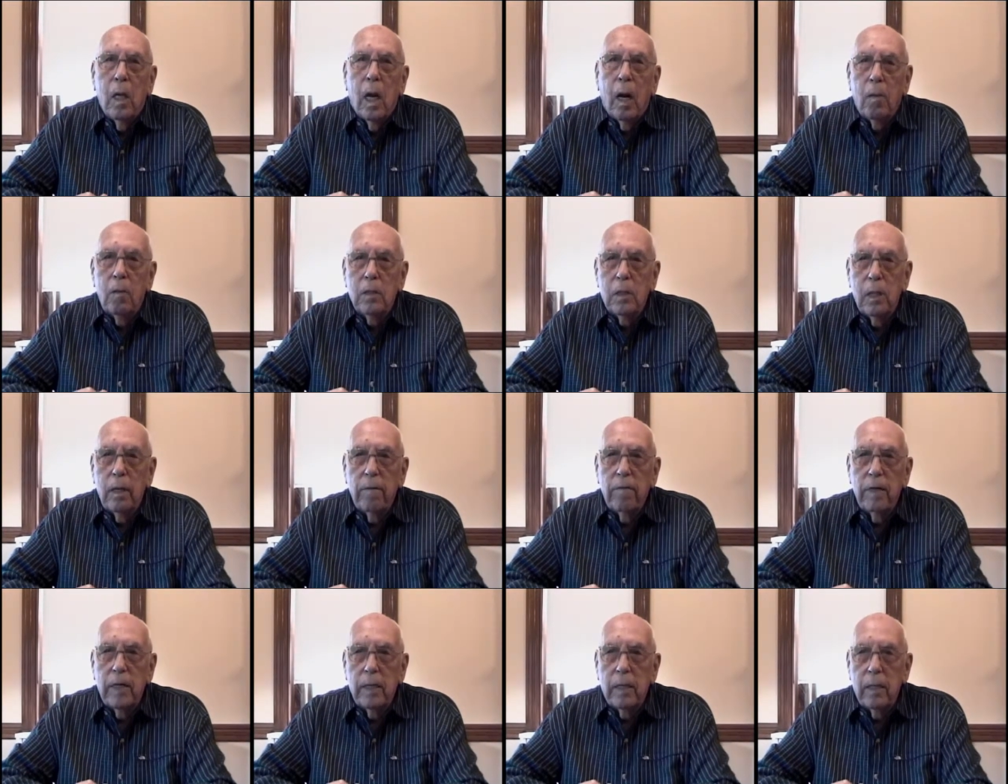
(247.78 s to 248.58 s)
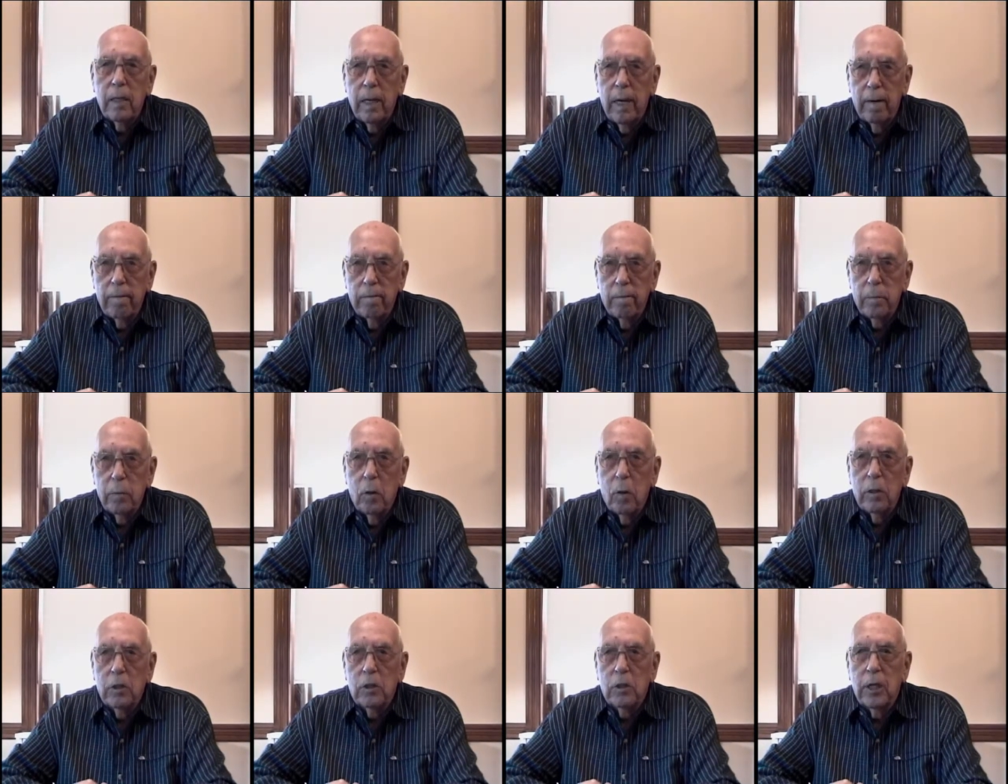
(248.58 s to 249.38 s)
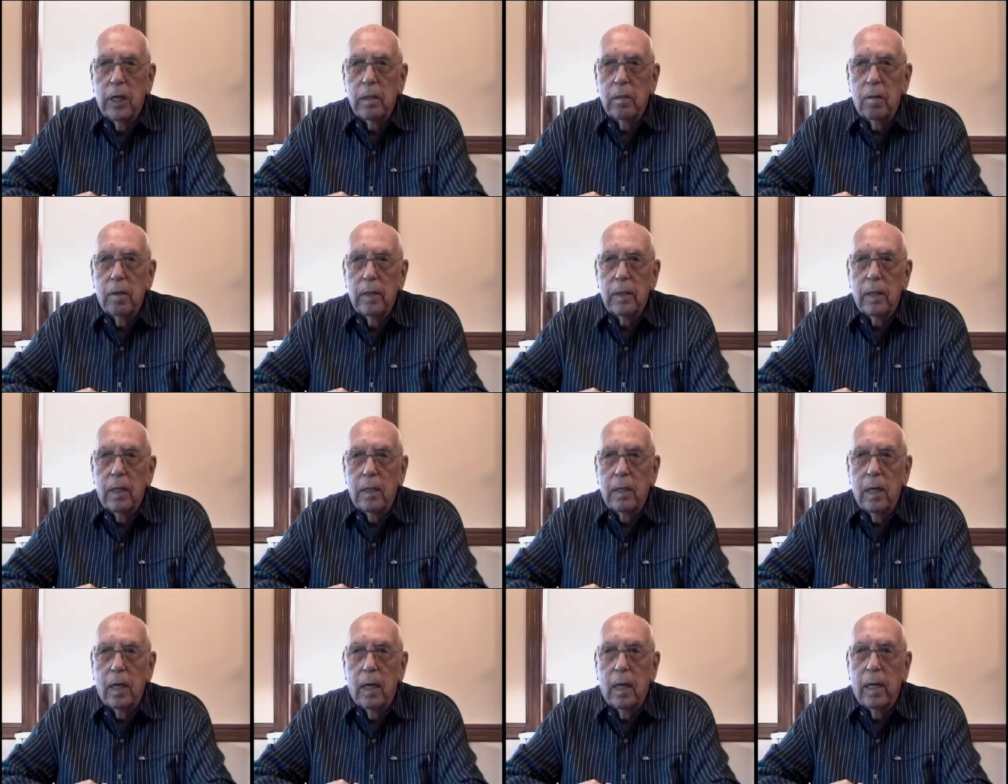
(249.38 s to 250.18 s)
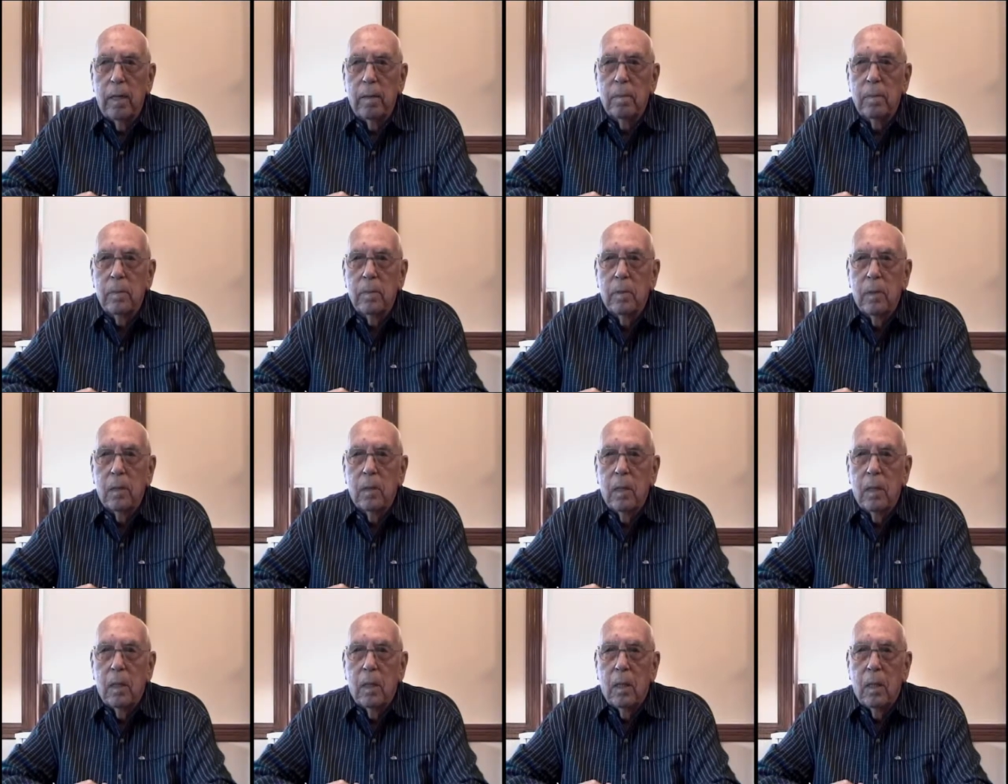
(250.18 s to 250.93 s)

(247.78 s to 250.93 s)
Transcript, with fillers: I was living in Davenport Center at the time,